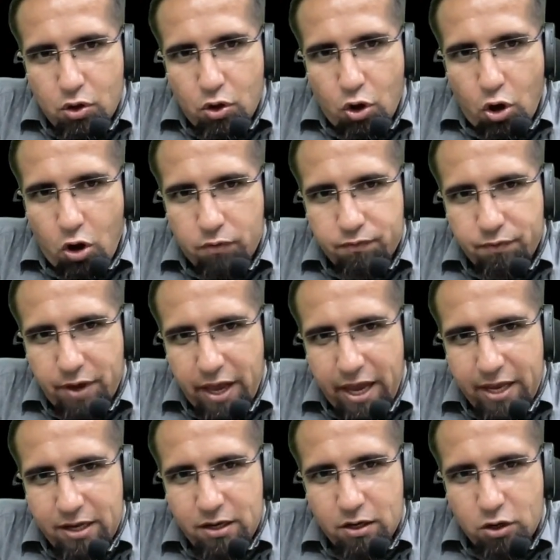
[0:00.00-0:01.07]
of
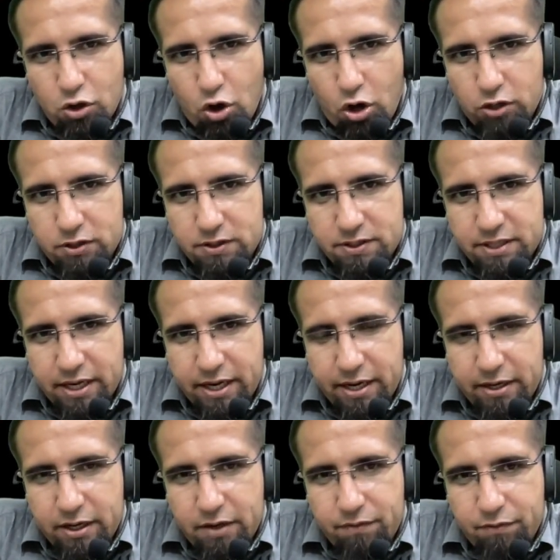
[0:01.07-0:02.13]
n
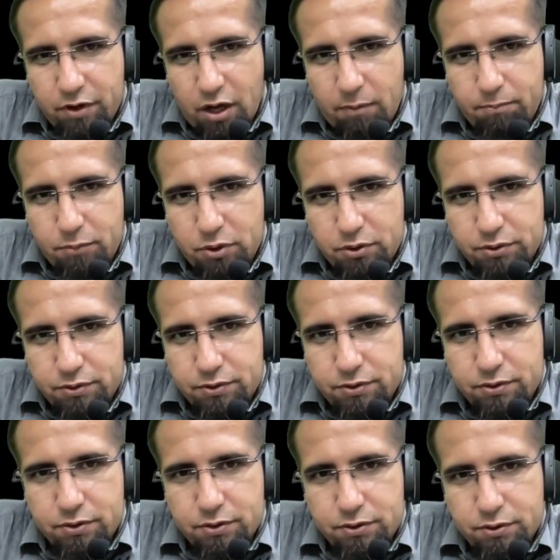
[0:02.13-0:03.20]
consecutive
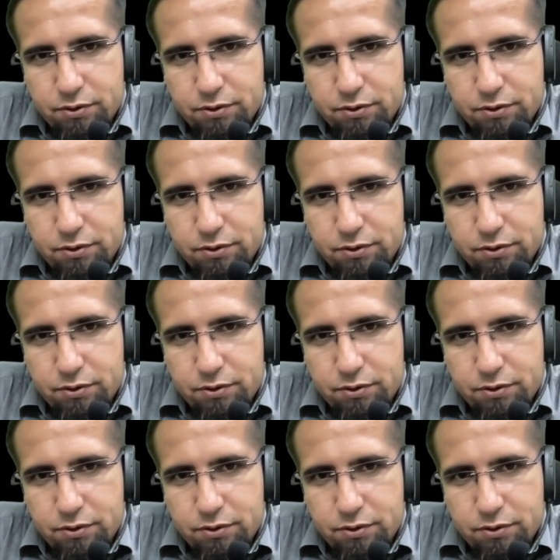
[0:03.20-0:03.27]
numbers,